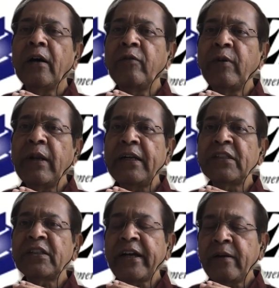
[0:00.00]
We will
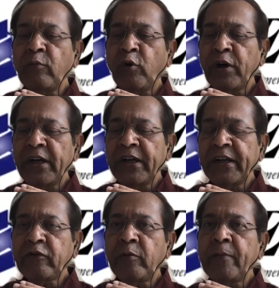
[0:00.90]
understand more in
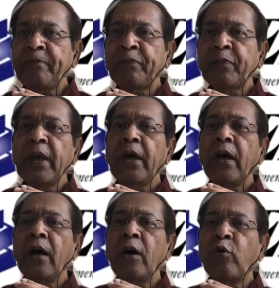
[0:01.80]
detail from him.
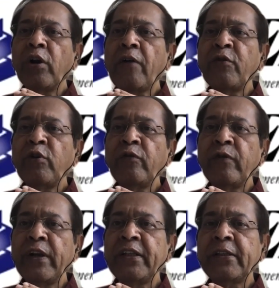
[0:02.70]
Good afternoon,
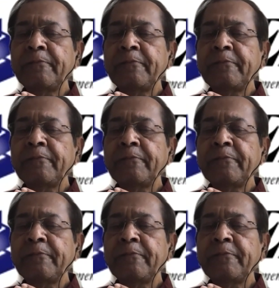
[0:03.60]
Vineet.